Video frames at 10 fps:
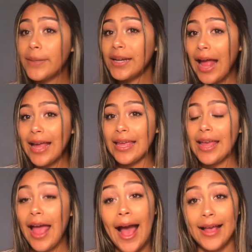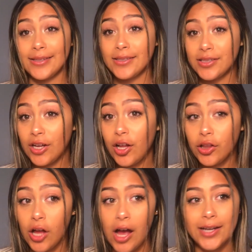but I get asked a
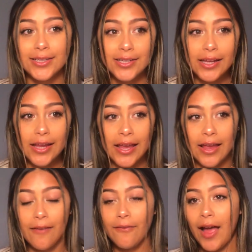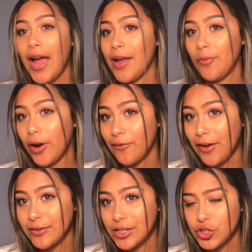lot if I am wearing
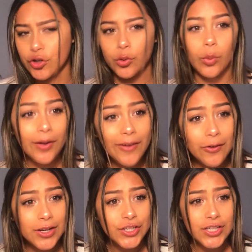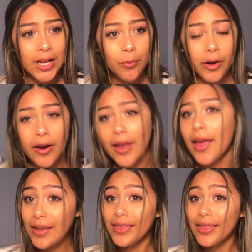foundation or what foundation I'm wearing.